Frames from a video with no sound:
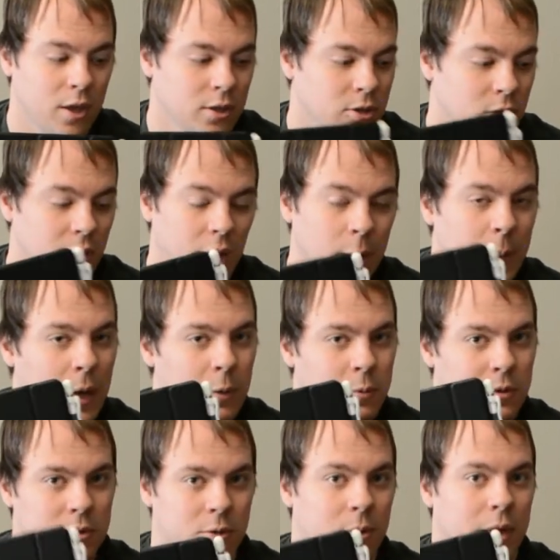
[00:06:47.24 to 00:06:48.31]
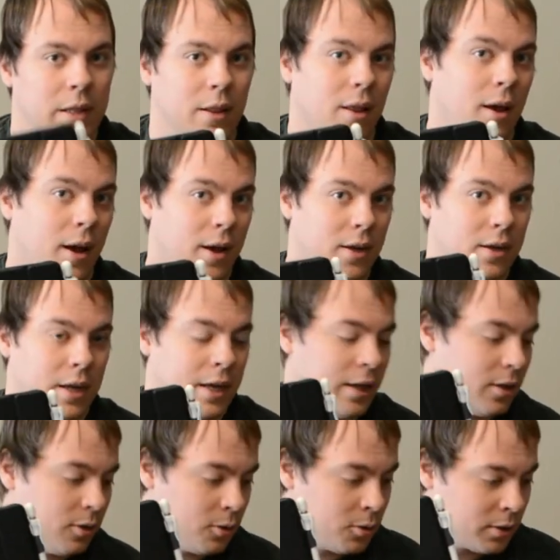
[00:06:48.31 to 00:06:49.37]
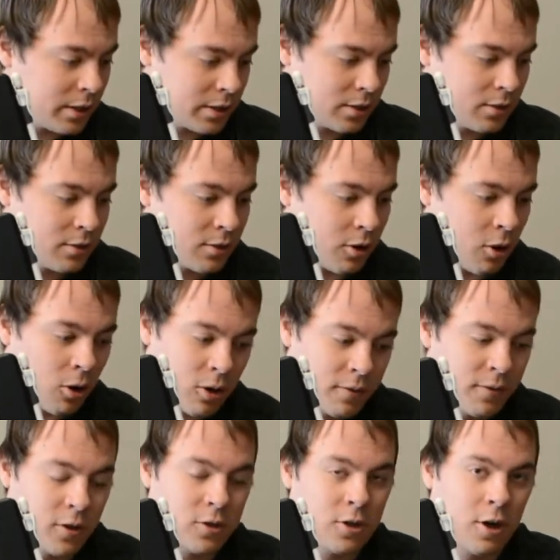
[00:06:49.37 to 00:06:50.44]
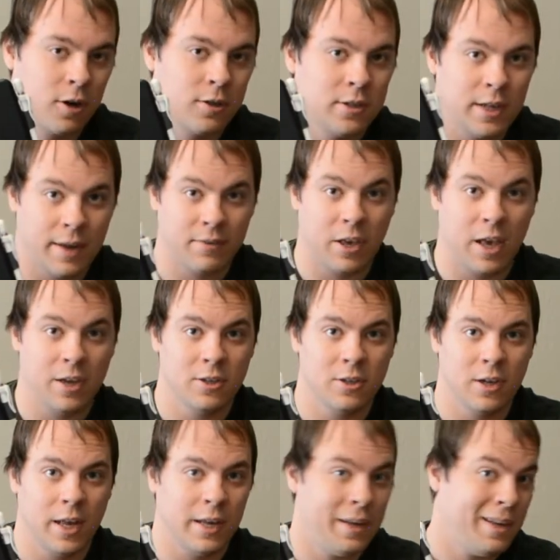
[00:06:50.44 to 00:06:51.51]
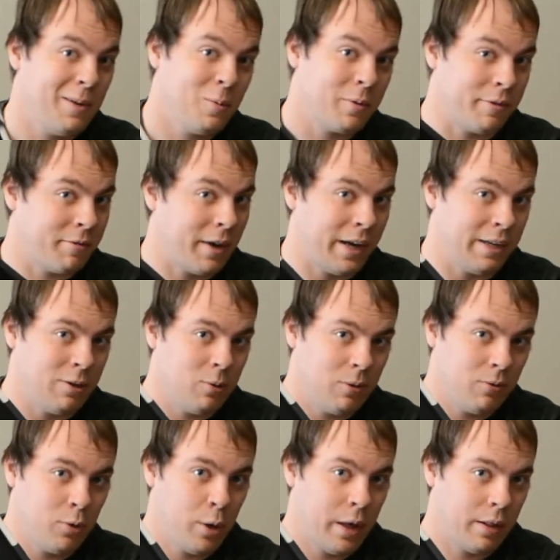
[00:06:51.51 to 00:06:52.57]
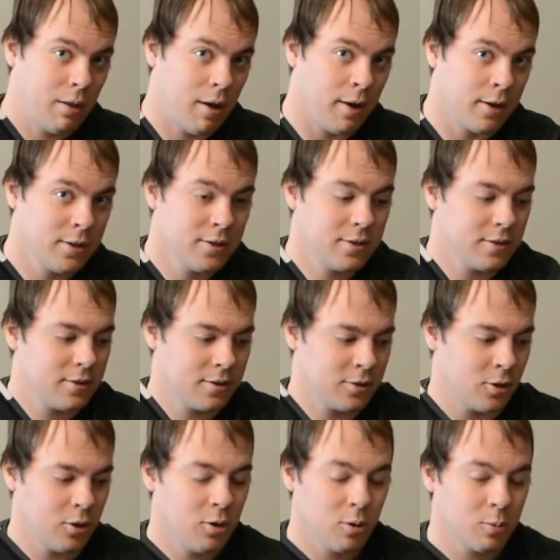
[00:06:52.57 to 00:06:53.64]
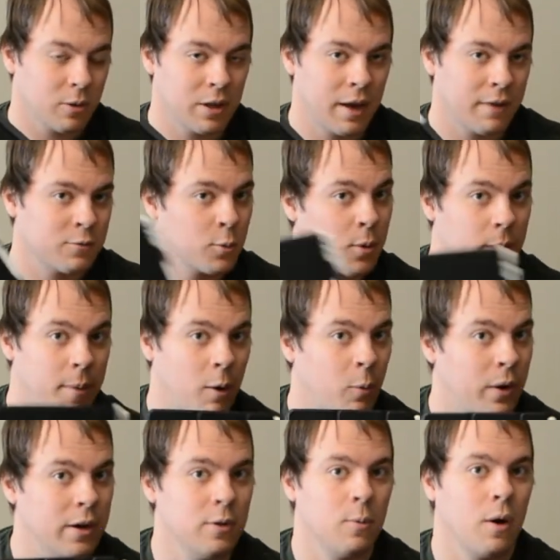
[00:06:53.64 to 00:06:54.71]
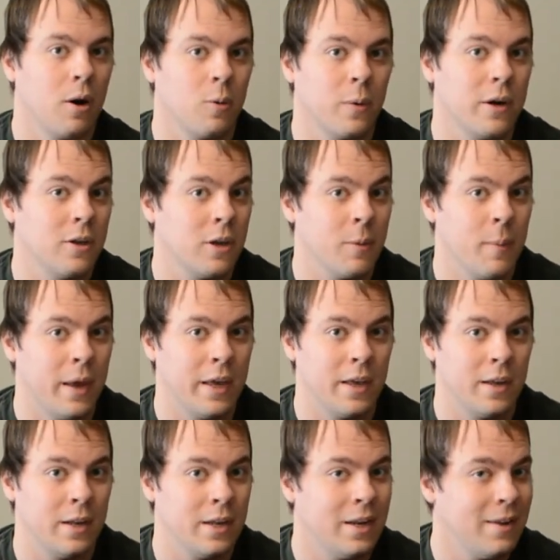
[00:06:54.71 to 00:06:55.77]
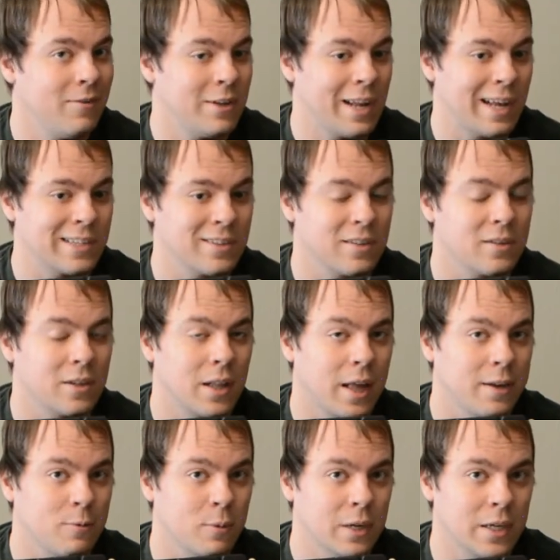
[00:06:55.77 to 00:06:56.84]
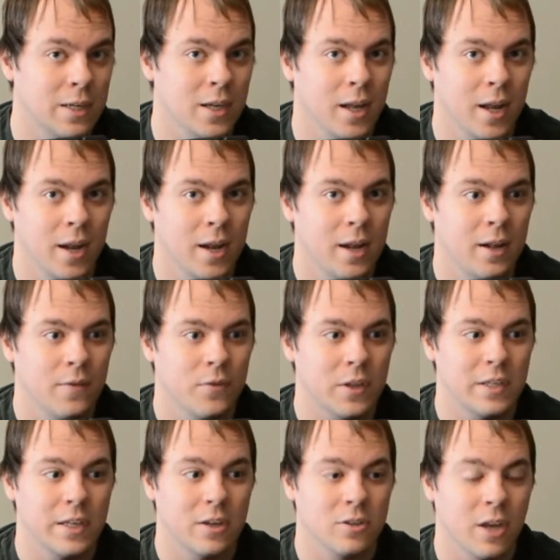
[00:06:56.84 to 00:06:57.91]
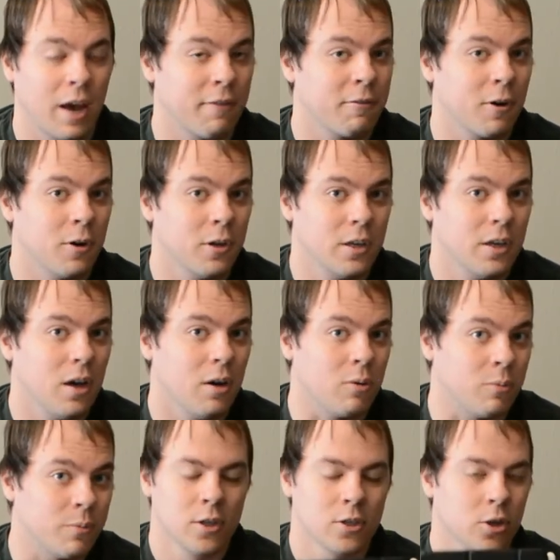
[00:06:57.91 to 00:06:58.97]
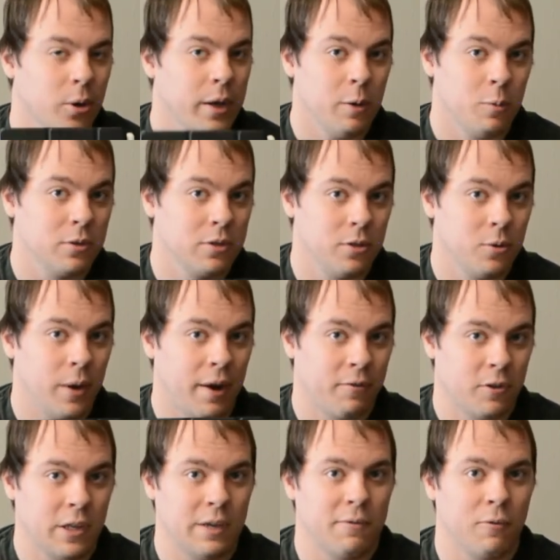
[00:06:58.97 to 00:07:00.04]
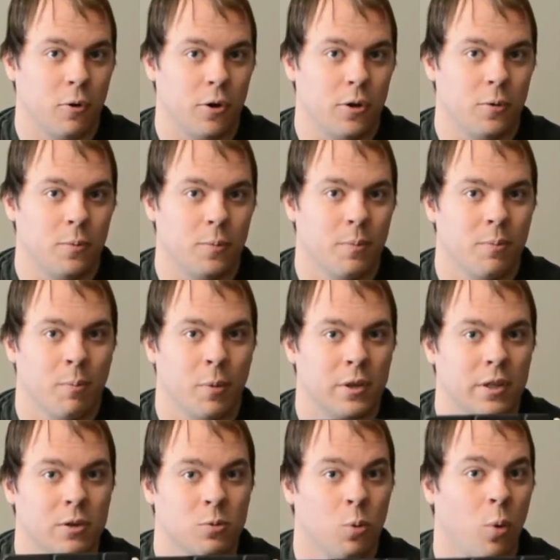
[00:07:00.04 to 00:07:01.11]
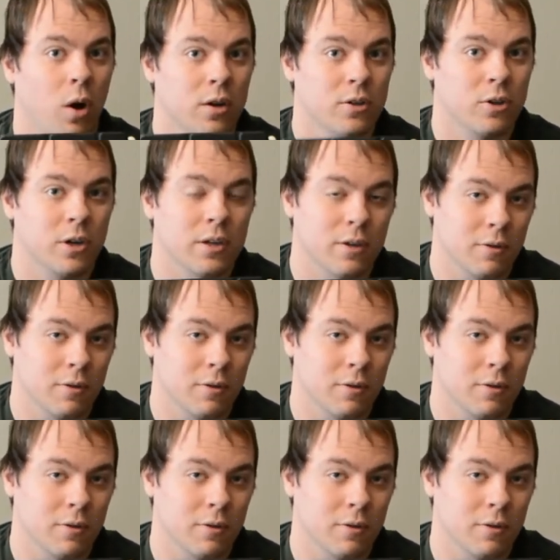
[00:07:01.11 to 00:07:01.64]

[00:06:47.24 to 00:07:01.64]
So the iPad will do a lot, including all of your charts, navigation, and it will find you if you get lost. So you don't really have to worry about where you are, where you can make it. It even has a little glide ring that tells you how far you can go. So it will do everything for you. But there's one critical